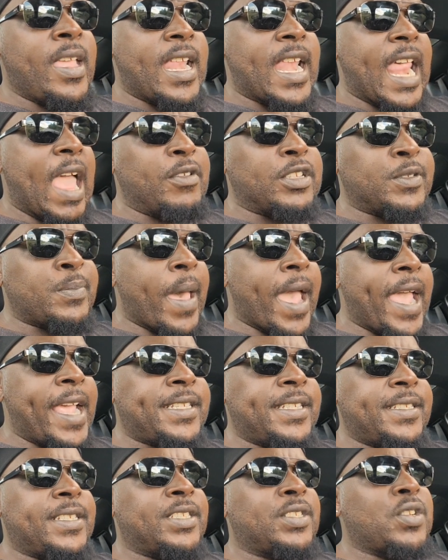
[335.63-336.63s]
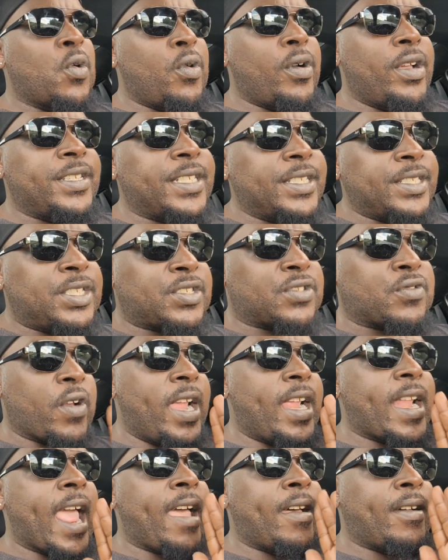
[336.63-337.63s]
and that was basically just going just
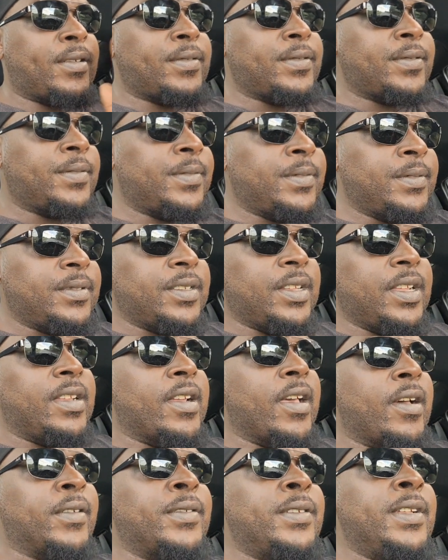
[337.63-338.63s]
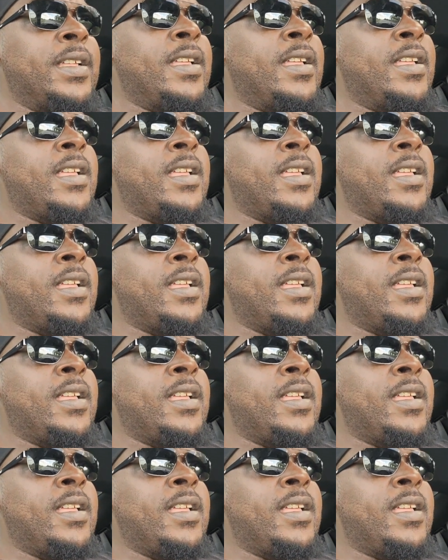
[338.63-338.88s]
straight out, you know.